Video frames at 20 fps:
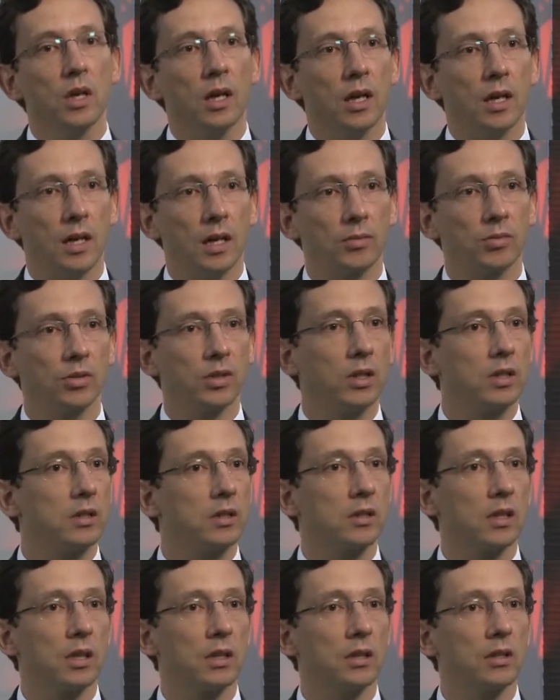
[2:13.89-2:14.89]

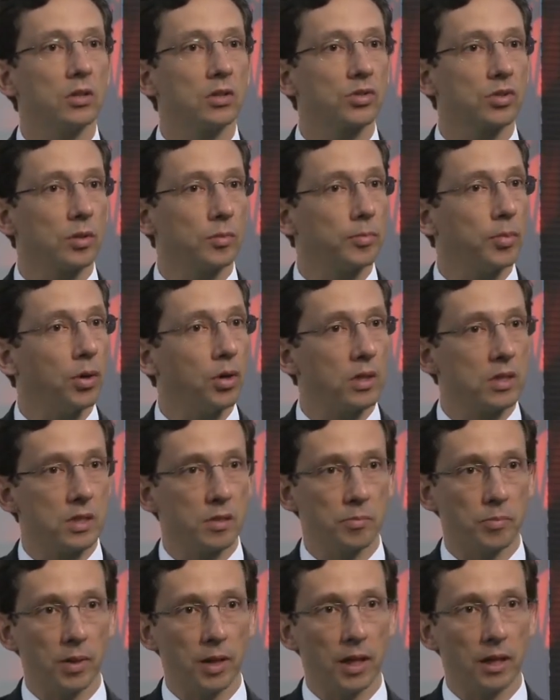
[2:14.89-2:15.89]
elaborated an industrial policy
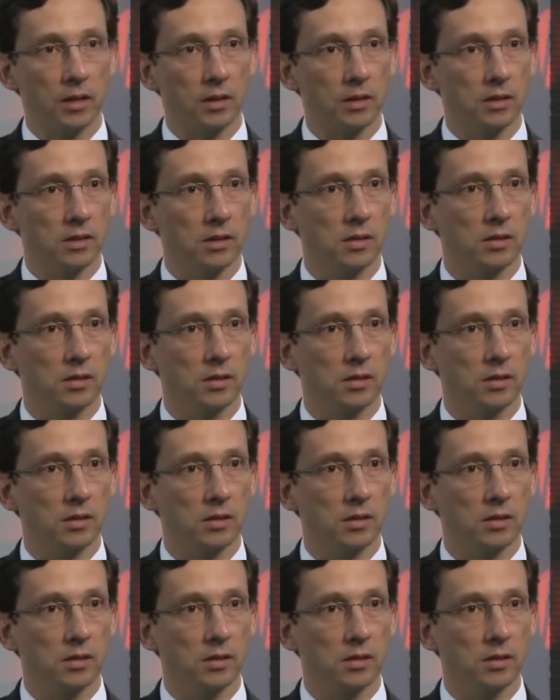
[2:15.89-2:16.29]
plan.